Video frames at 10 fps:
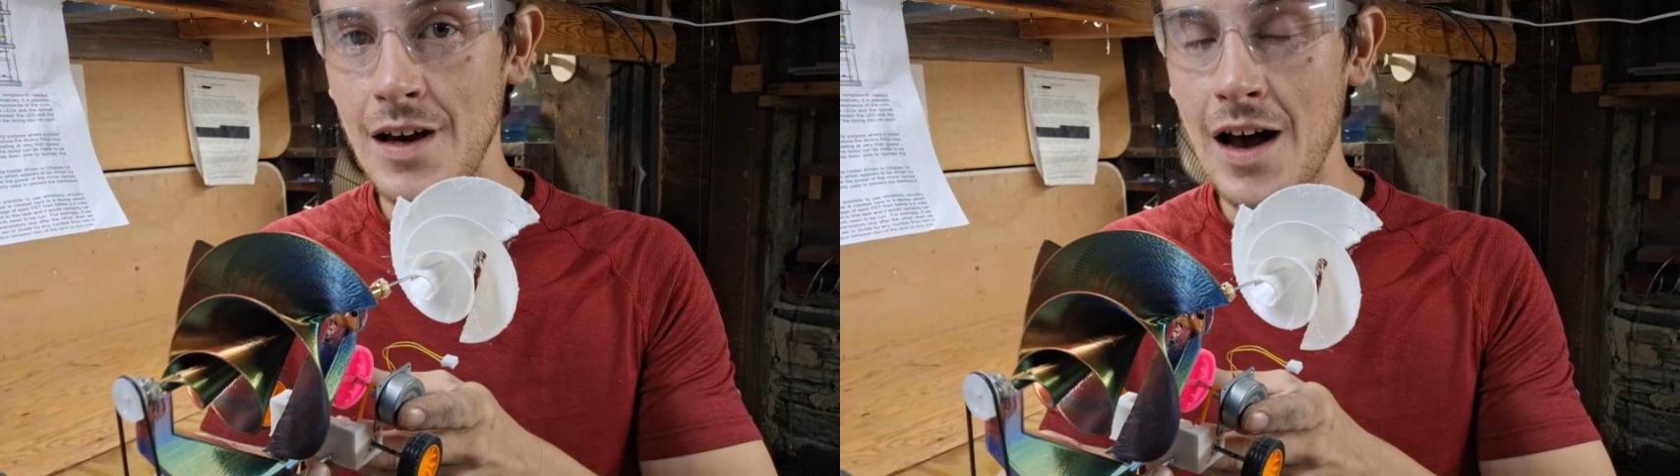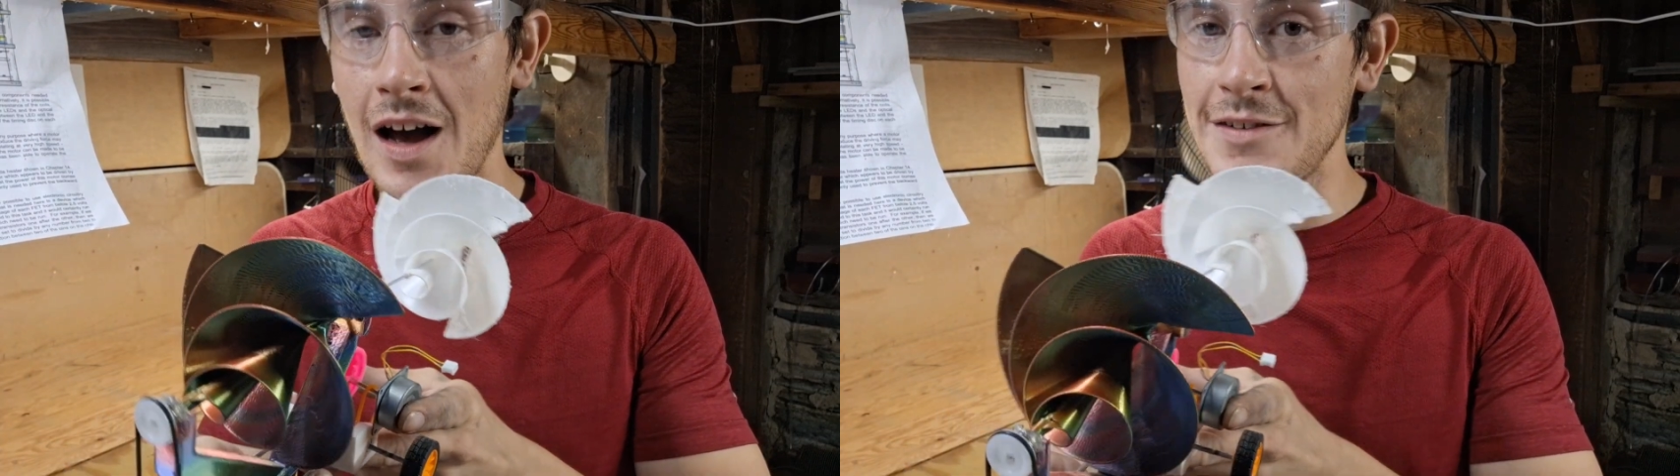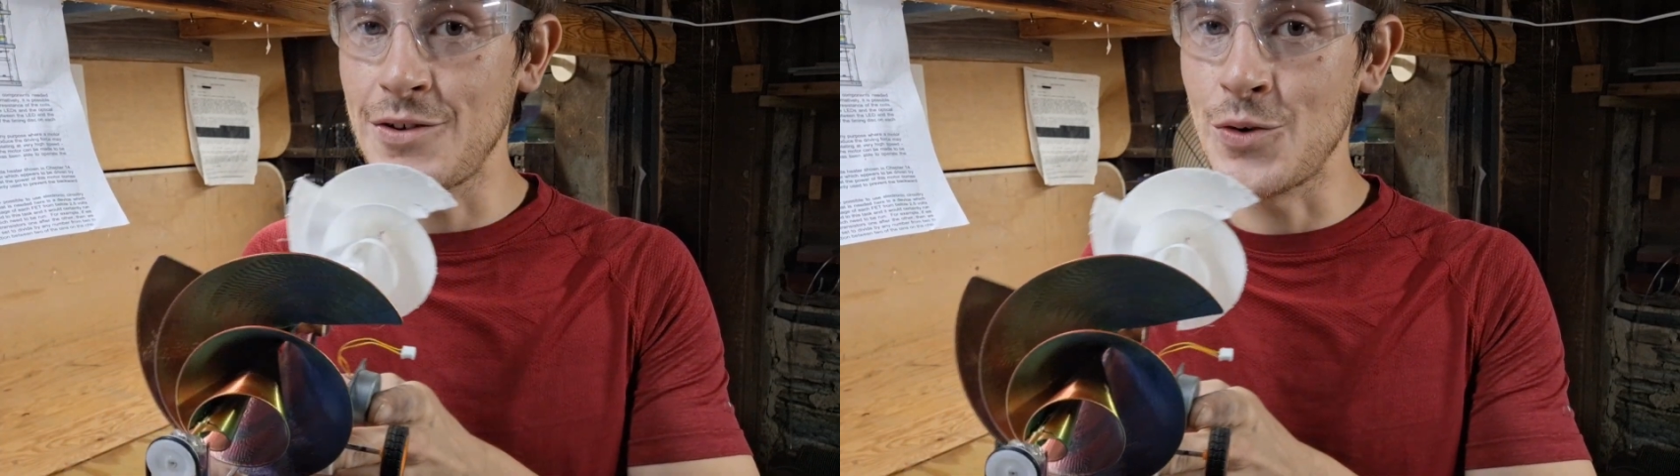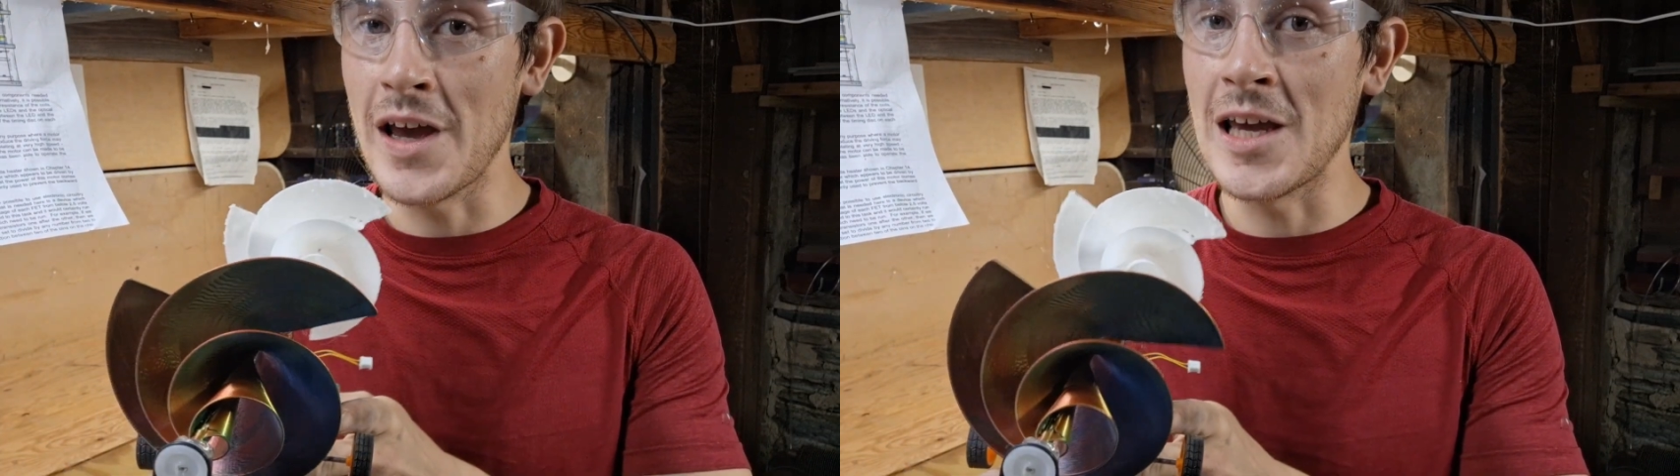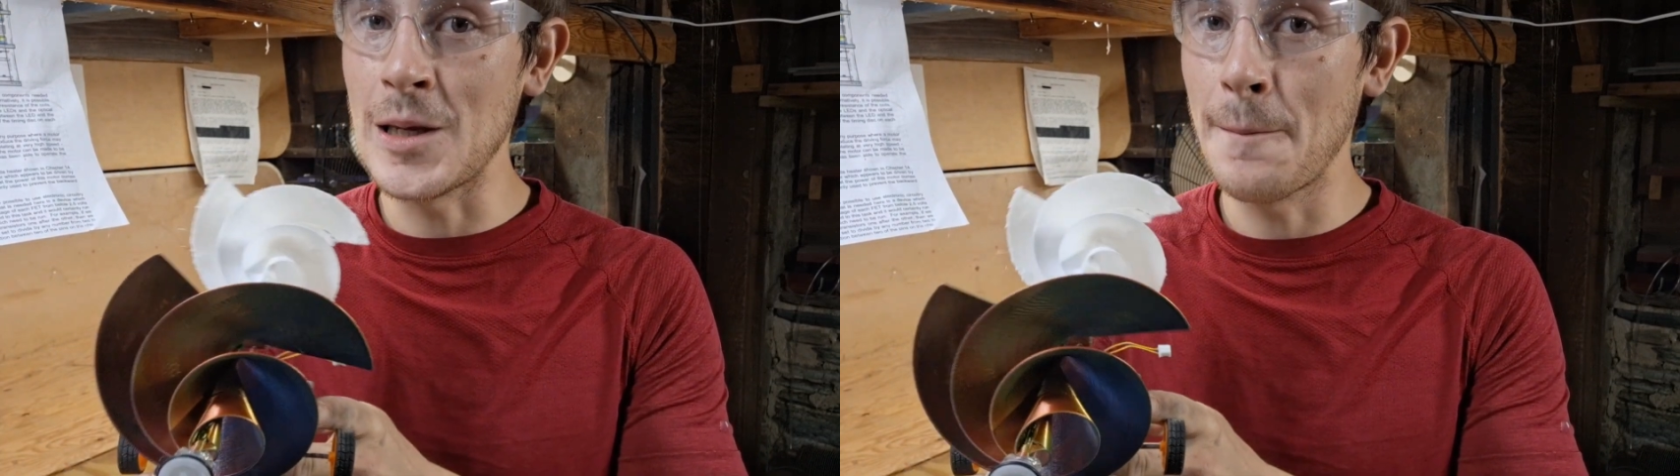onto
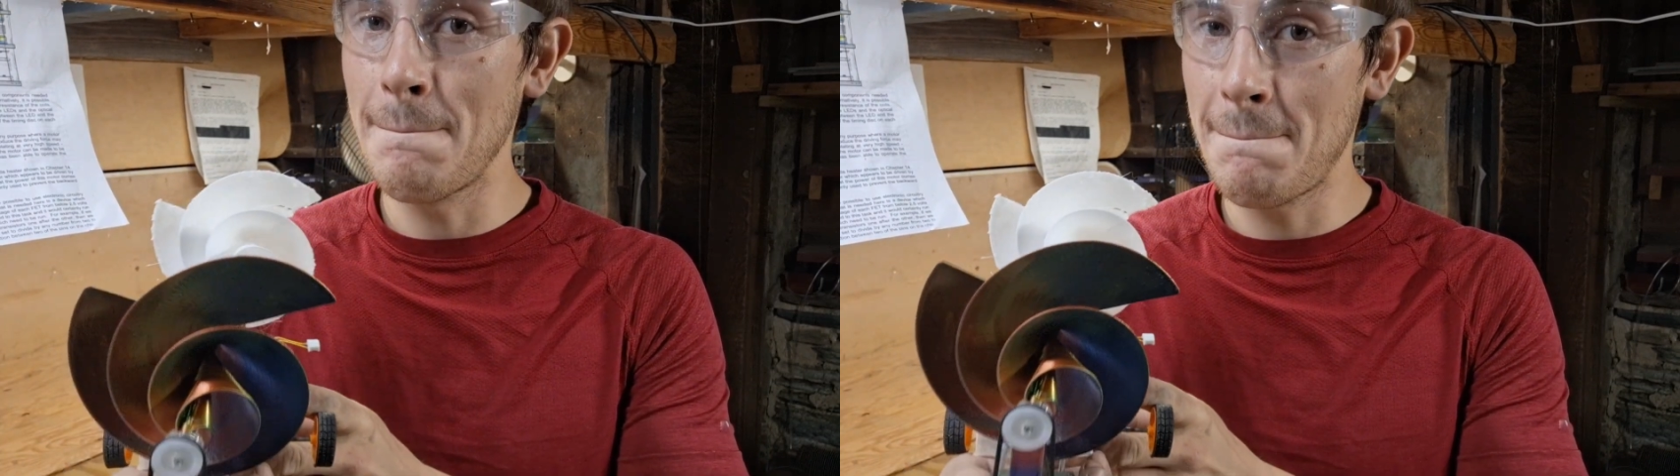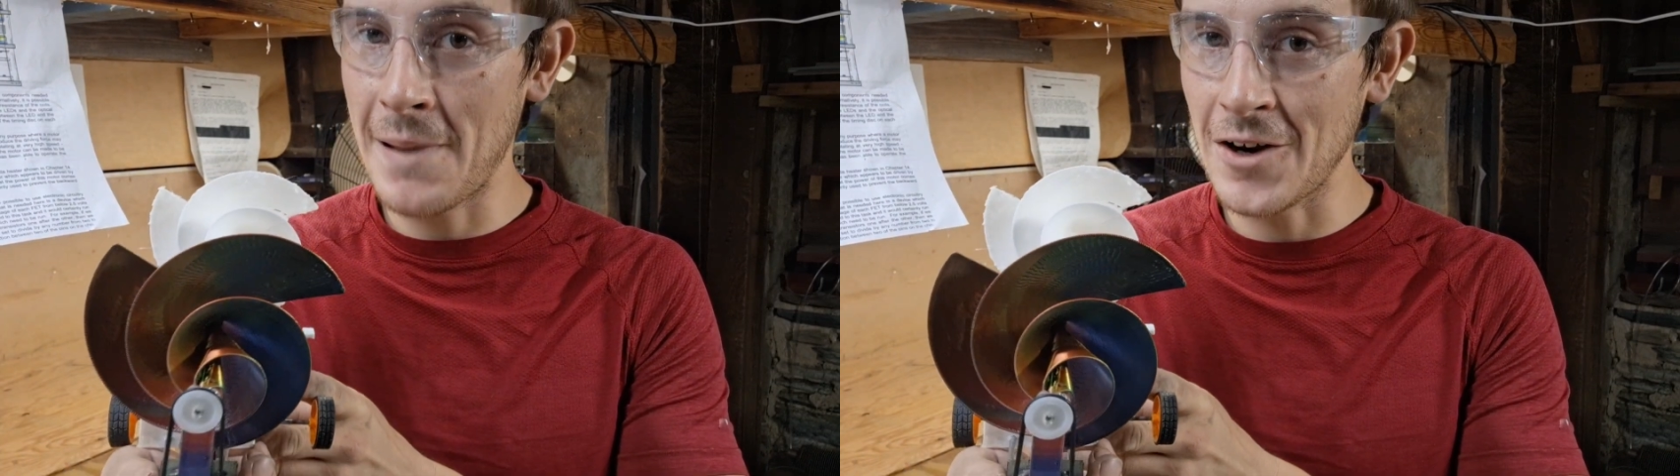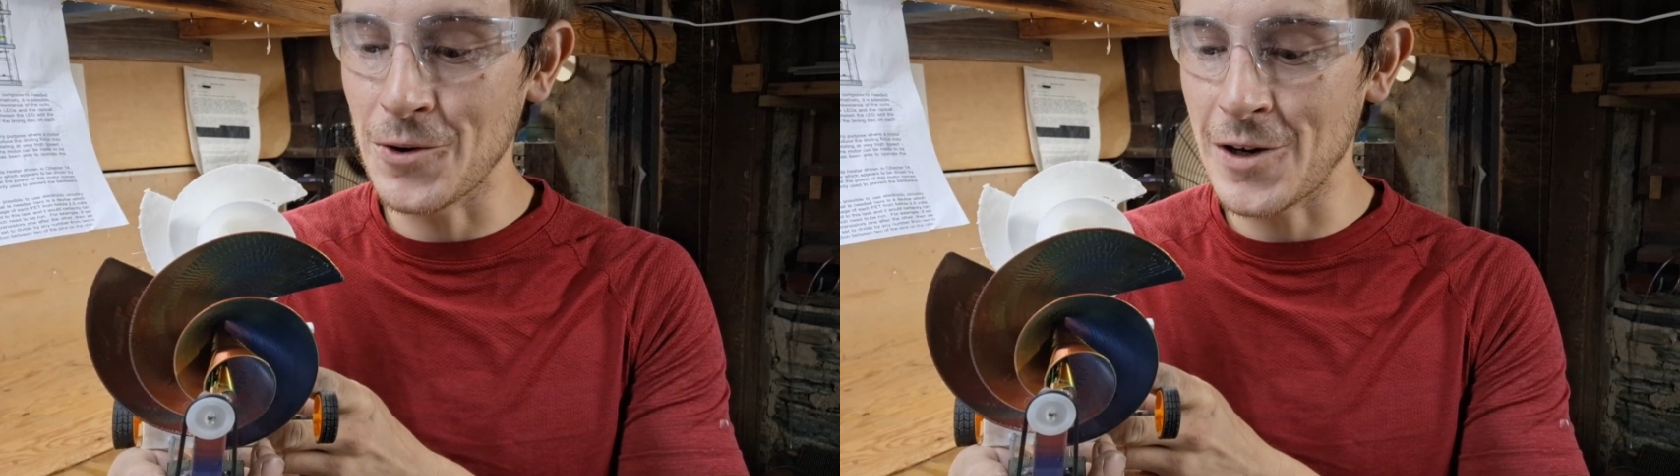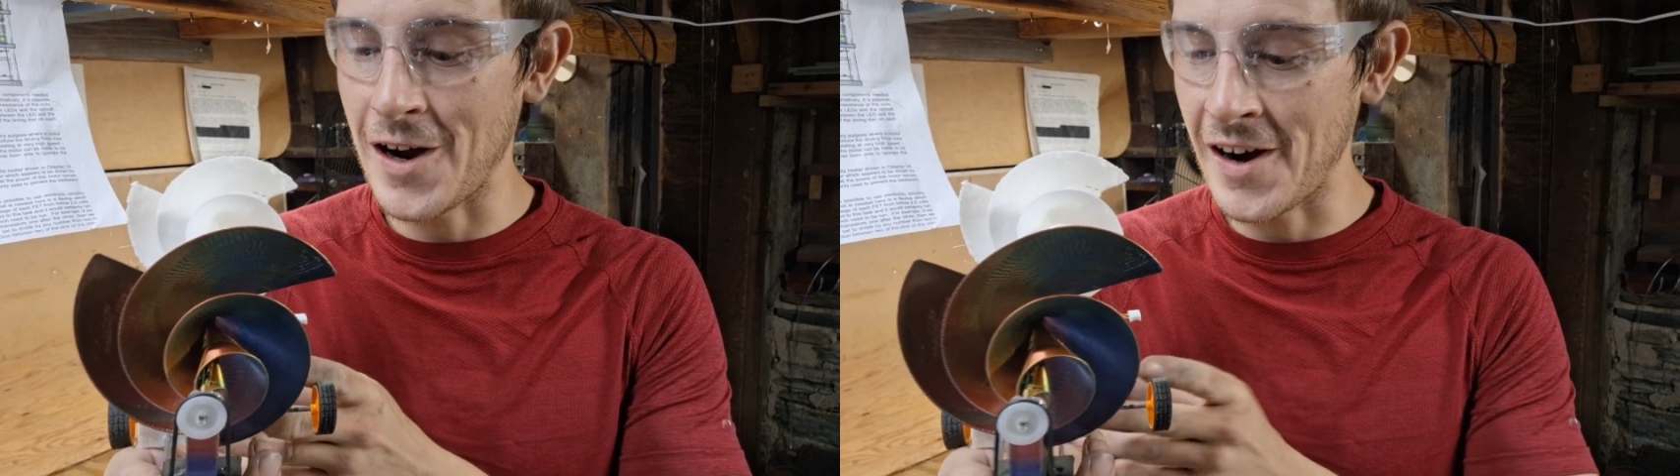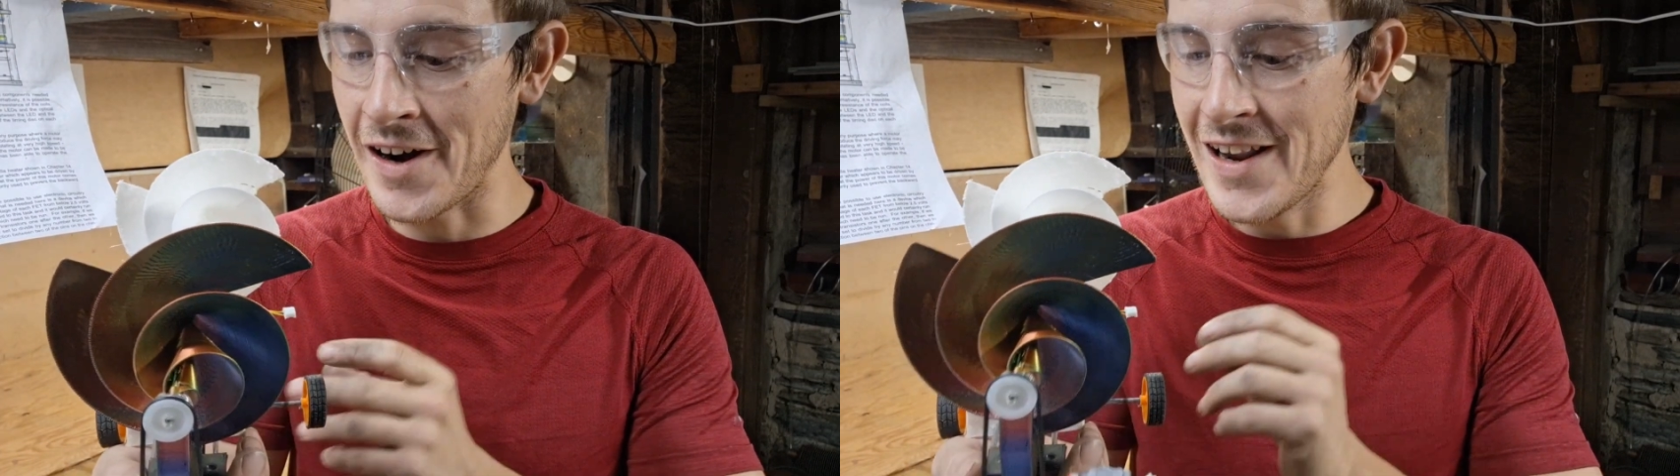a pedal
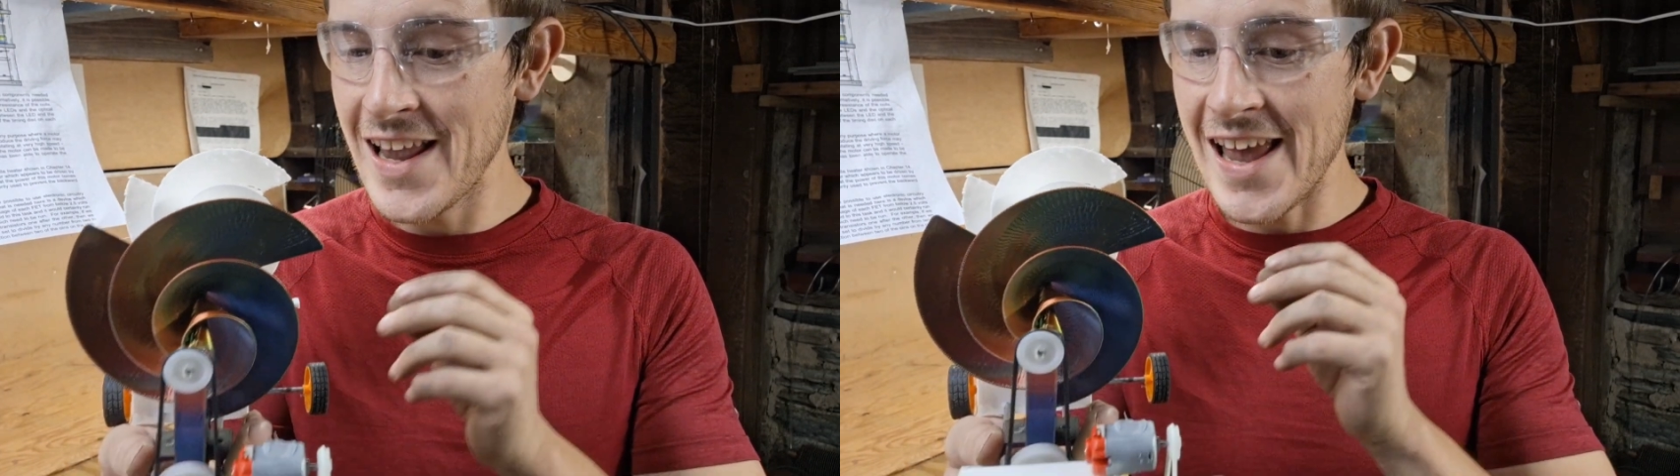car